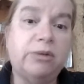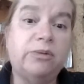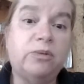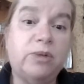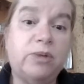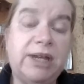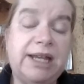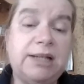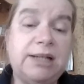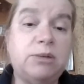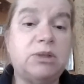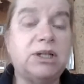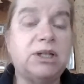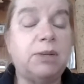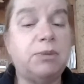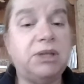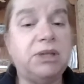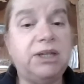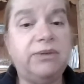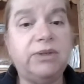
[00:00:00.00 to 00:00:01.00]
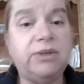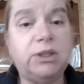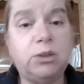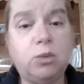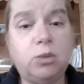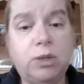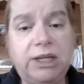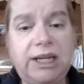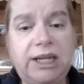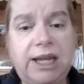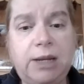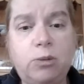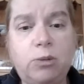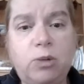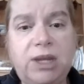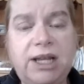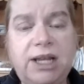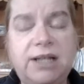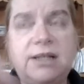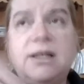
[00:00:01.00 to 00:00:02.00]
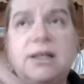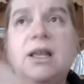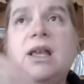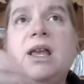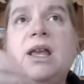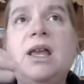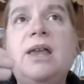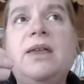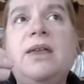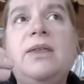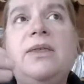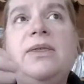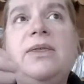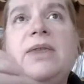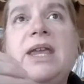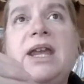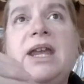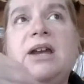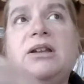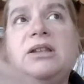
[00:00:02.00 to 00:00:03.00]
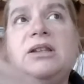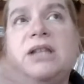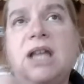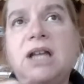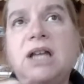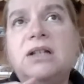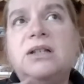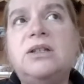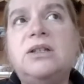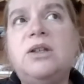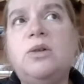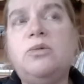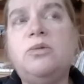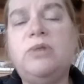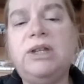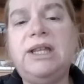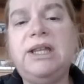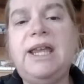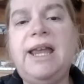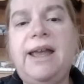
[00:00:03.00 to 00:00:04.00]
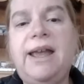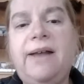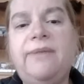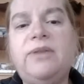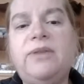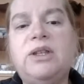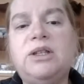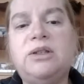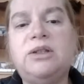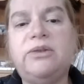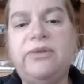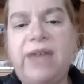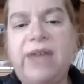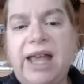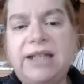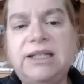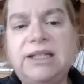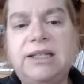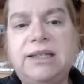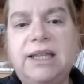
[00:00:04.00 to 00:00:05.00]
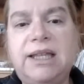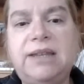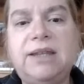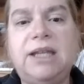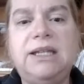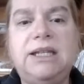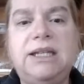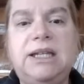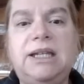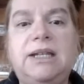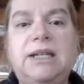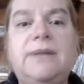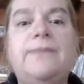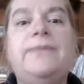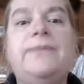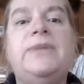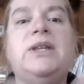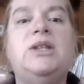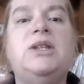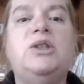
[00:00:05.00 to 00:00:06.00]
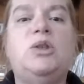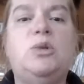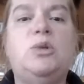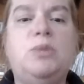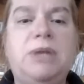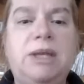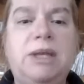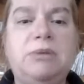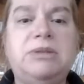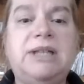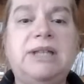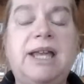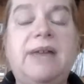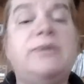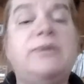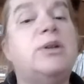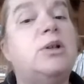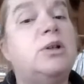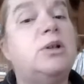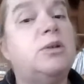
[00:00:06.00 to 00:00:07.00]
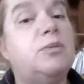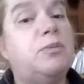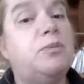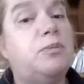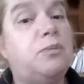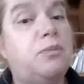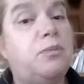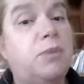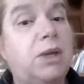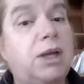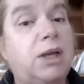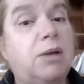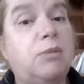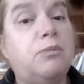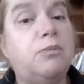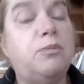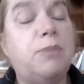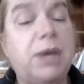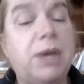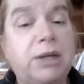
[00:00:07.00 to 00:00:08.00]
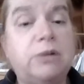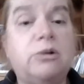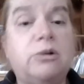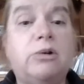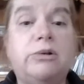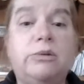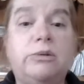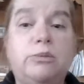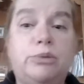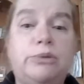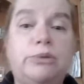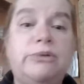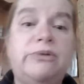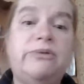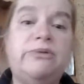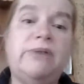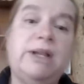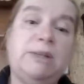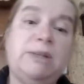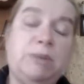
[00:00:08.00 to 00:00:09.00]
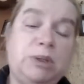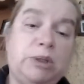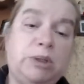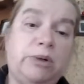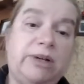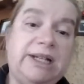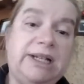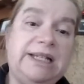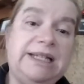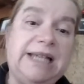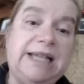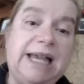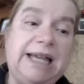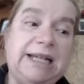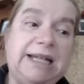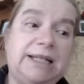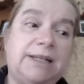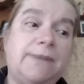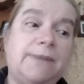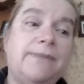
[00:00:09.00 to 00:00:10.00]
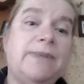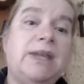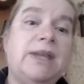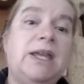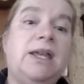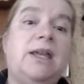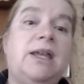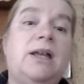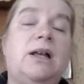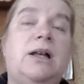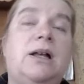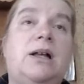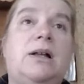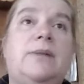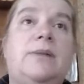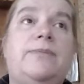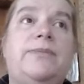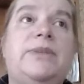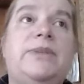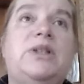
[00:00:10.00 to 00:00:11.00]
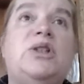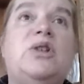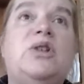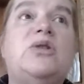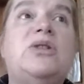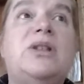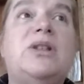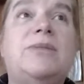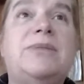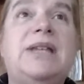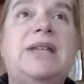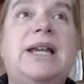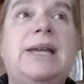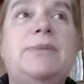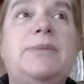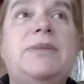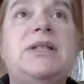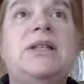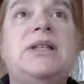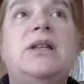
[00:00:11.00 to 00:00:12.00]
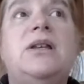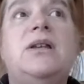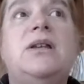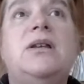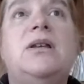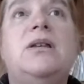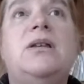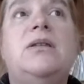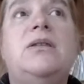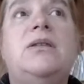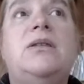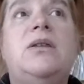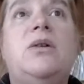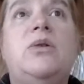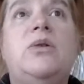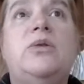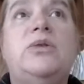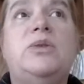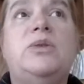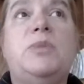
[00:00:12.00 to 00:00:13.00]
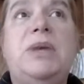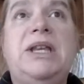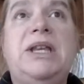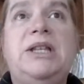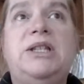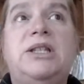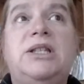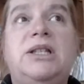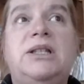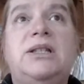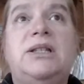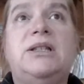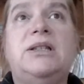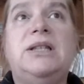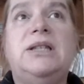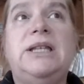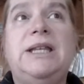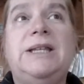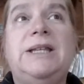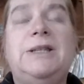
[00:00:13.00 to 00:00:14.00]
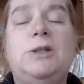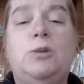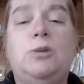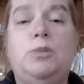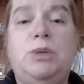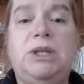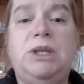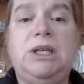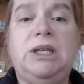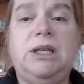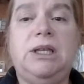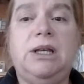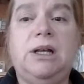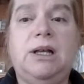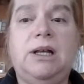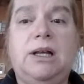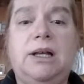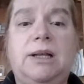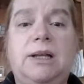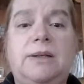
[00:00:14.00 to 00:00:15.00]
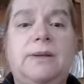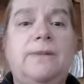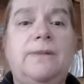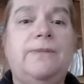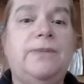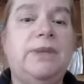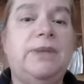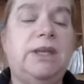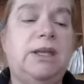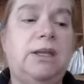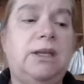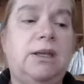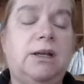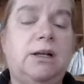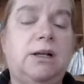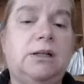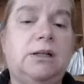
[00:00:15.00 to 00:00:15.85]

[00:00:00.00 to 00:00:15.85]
of weeks, which I believe is 28 weeks, their lungs don't really have the surfactant that they need to be able to have a good, better or improved respiratory status. So sometimes those patients need to be on the